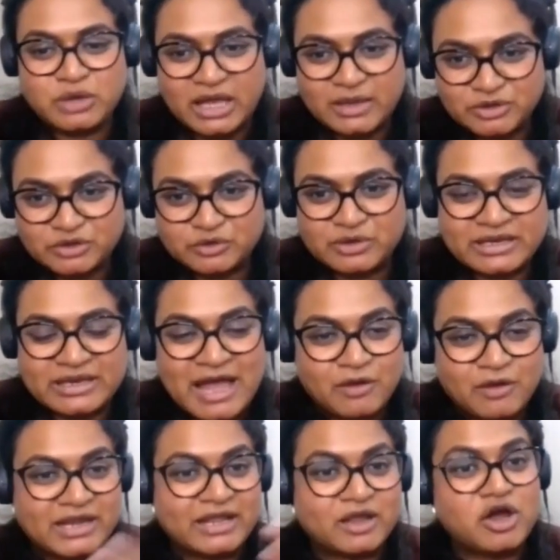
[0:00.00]
and how
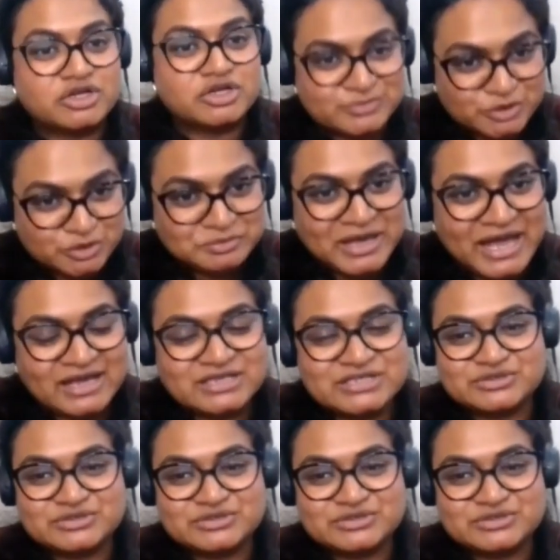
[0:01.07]
can I contribute back